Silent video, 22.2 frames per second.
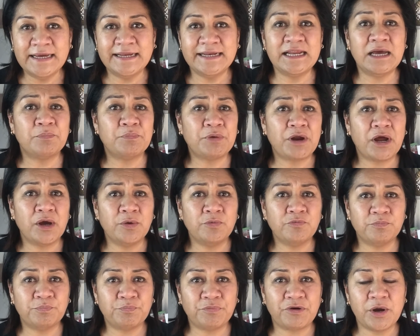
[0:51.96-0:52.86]
Now,
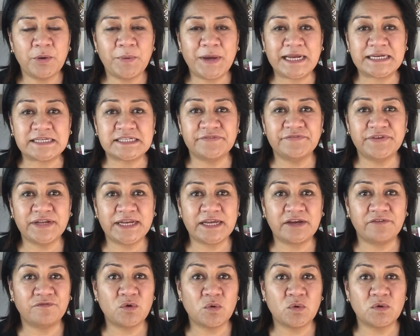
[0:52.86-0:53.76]
proactivity,
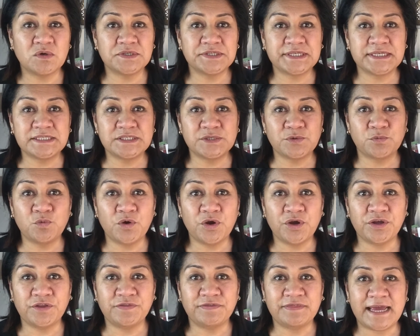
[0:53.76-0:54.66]
of course, is a
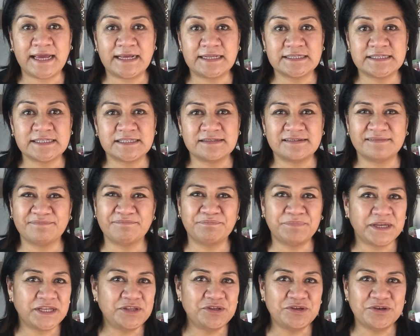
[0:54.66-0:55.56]
word that's
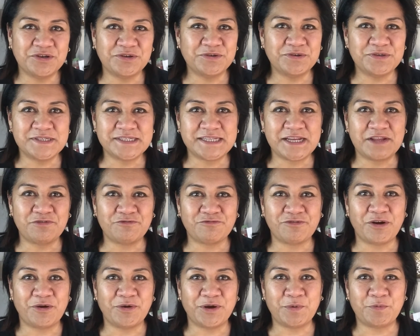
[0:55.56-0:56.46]
been used and
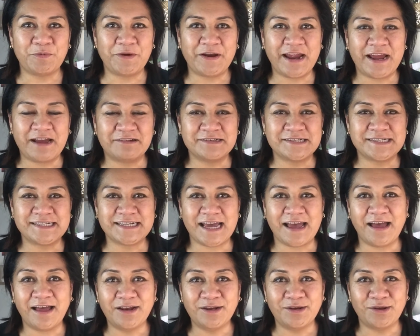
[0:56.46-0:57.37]
thrown around
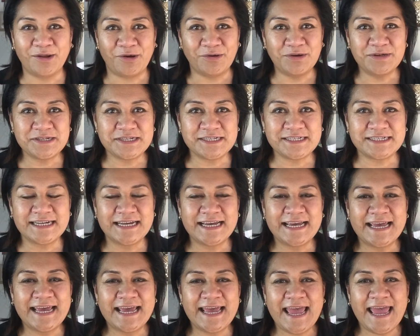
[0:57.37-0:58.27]
a lot.
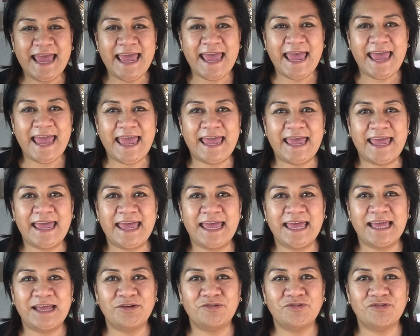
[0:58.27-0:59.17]

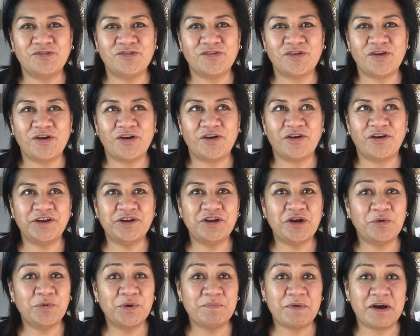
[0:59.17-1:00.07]
And I
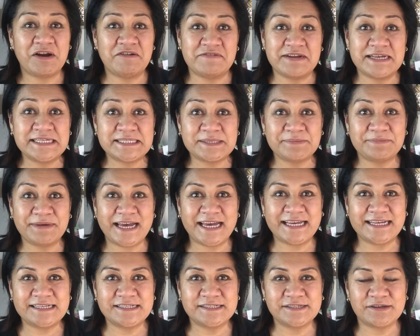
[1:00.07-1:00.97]
know in my
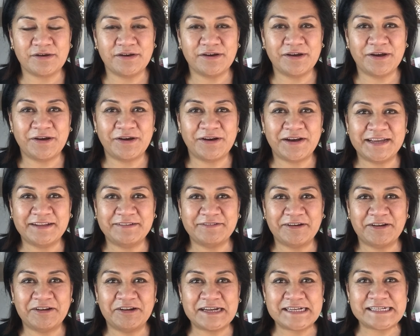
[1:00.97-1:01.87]
resumes, I
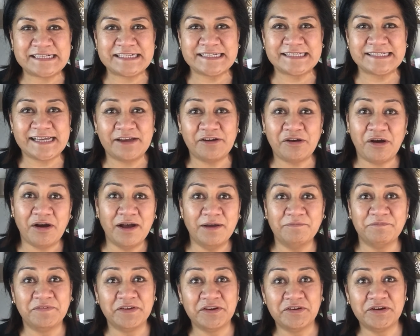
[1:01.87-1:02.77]
like to say, I'm
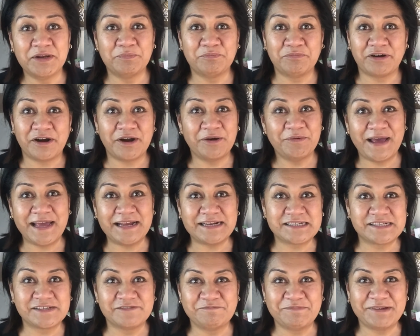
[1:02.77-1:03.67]
a very
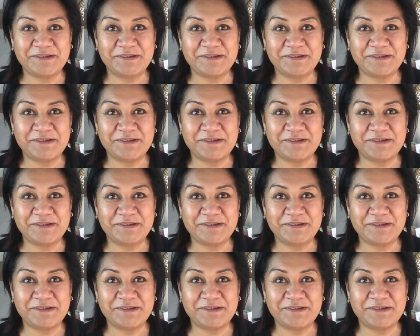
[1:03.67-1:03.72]
proactive